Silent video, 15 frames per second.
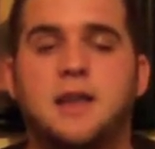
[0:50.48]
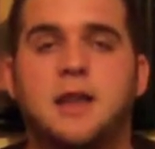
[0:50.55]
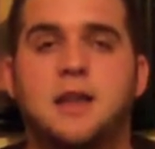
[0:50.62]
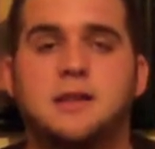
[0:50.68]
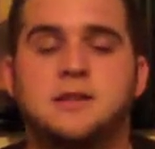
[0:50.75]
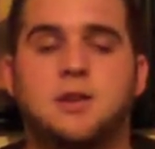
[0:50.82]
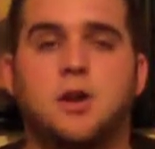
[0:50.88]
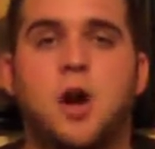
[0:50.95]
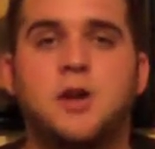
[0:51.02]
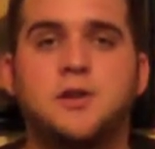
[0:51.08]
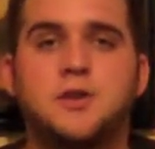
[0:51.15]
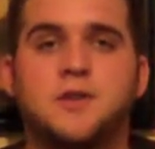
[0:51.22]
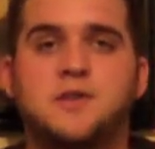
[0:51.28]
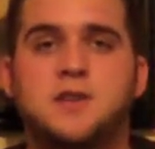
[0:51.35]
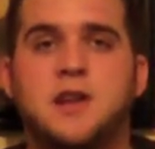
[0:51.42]
Is their
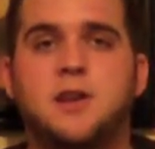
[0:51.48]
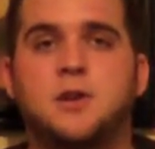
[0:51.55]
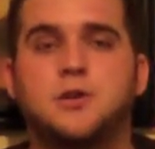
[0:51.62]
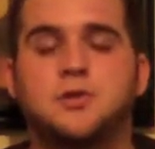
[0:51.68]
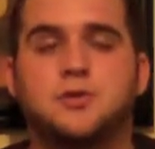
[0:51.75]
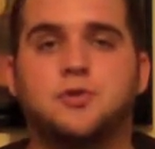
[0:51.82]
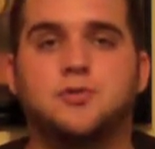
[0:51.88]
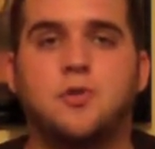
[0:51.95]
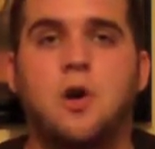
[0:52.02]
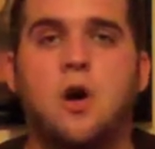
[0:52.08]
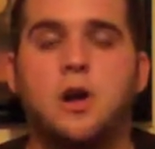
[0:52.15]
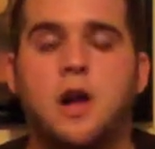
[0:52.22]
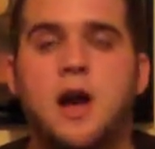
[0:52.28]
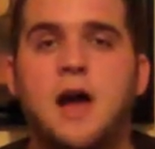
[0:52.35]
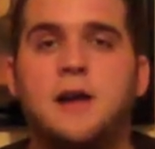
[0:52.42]
under center
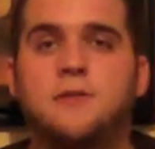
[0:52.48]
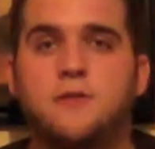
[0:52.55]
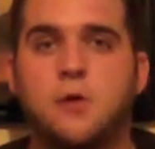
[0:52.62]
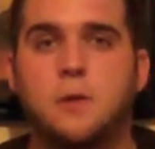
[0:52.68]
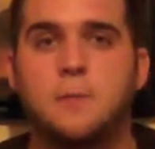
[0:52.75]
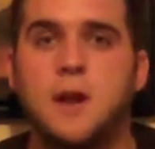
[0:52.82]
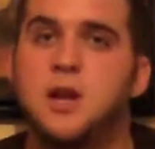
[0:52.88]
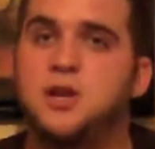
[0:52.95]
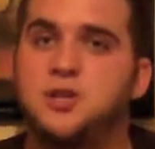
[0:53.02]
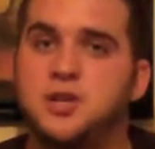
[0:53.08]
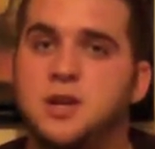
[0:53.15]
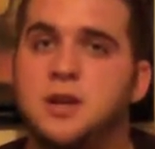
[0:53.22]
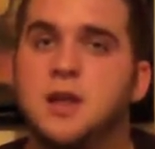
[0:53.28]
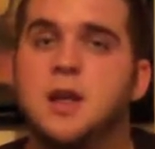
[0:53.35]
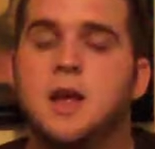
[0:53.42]
strong eye
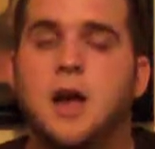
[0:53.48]
formation.